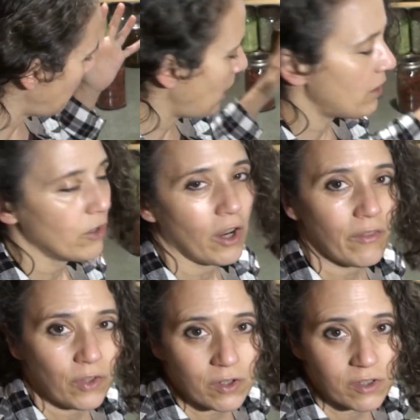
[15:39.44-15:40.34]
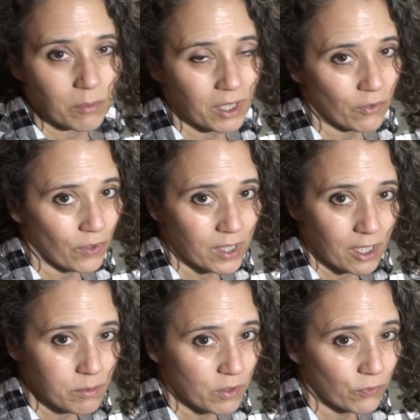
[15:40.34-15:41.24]
I don't know. I've used so many different
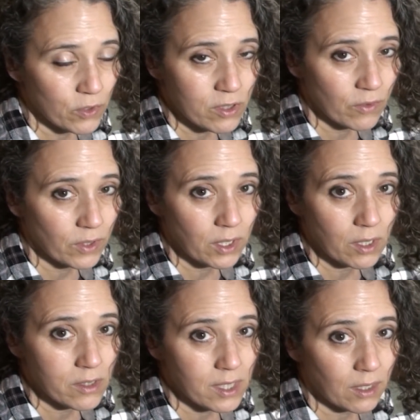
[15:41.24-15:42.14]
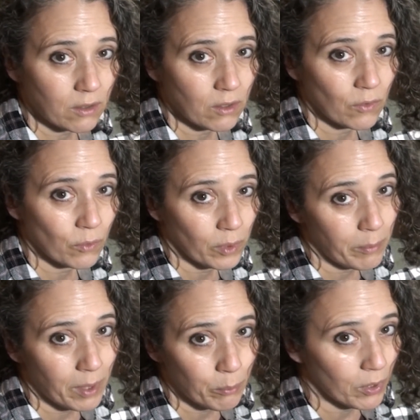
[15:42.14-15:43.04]
types of fruits over the years. I don't even
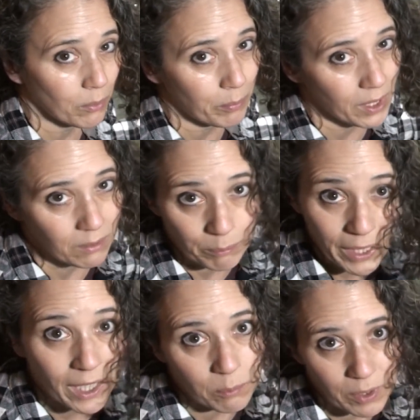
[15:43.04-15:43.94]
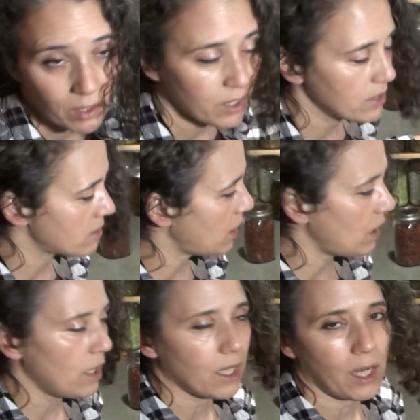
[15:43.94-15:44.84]
remember. But blackberries,
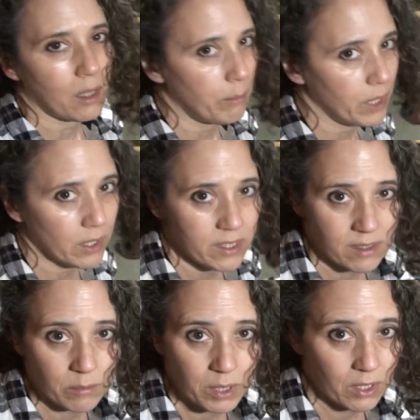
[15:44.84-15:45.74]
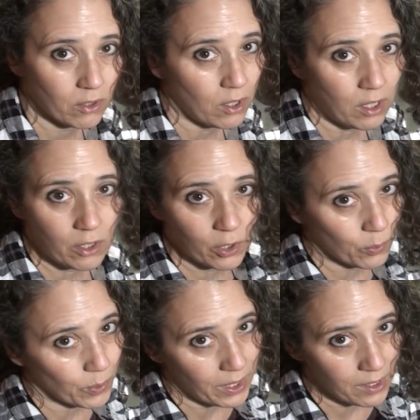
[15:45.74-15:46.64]
any kind of berries, I mean, they're all
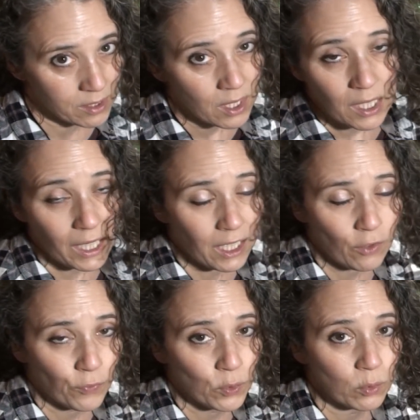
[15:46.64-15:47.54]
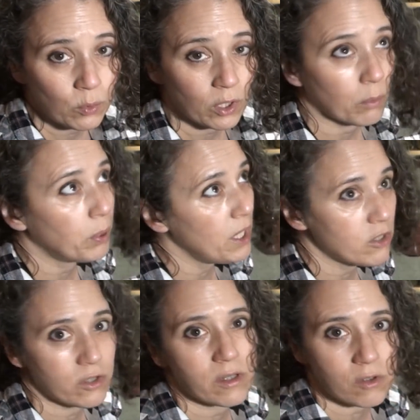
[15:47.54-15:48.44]
great. Any fruit will work.
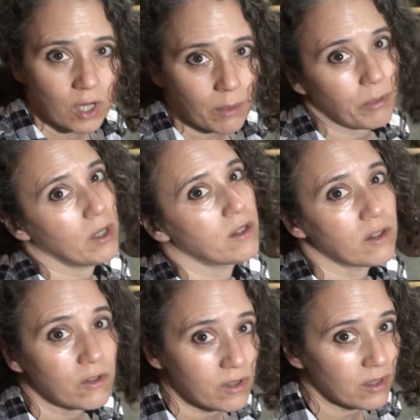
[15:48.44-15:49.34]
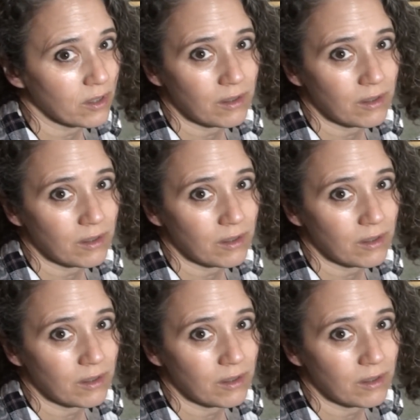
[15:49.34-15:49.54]
Peaches, strawberries, those